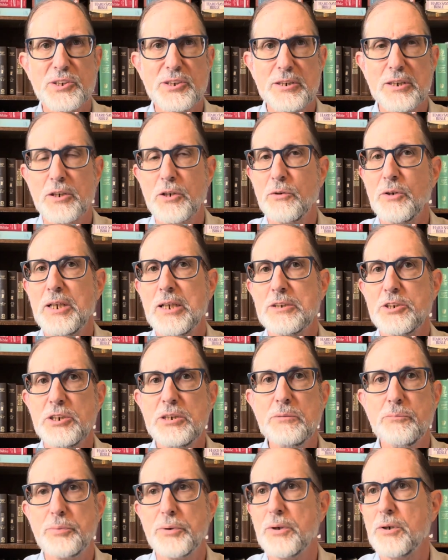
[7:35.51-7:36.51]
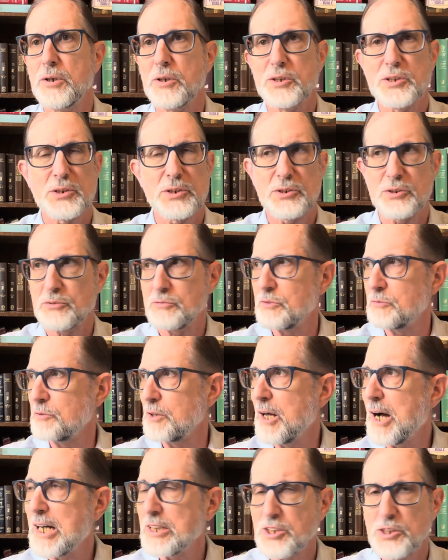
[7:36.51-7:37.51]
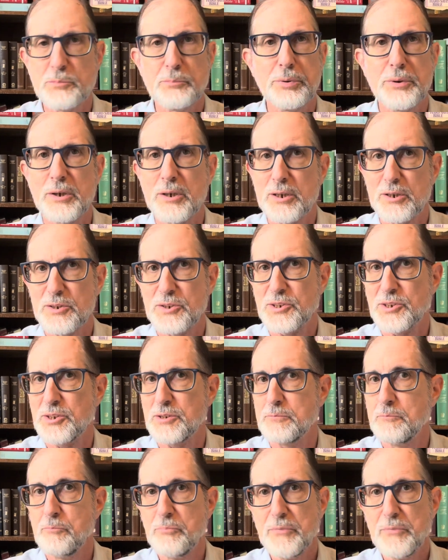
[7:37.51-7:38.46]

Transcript: hidden books, lost books,